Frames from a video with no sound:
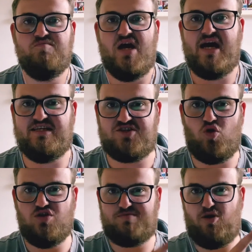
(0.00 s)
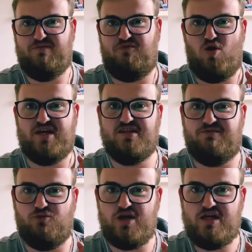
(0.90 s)
He scores by finding the
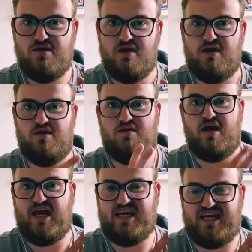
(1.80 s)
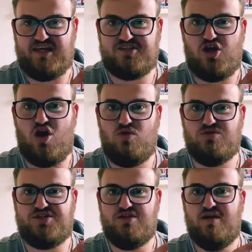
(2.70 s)
footy, he kicks
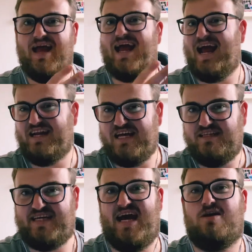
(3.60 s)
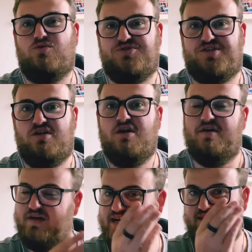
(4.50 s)
goals, and he tackles.
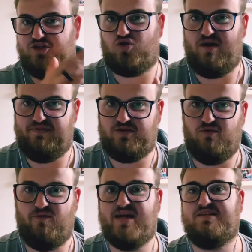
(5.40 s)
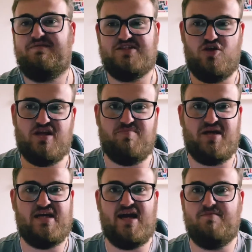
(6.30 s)
That is a trifecta of ways. If he's only
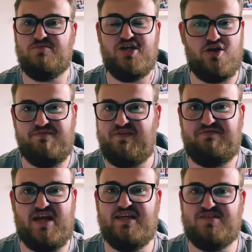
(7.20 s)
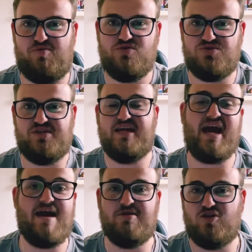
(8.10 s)
picking up, you know, 15 disposals in the
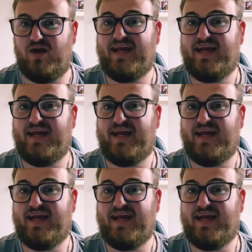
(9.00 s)
game and, like,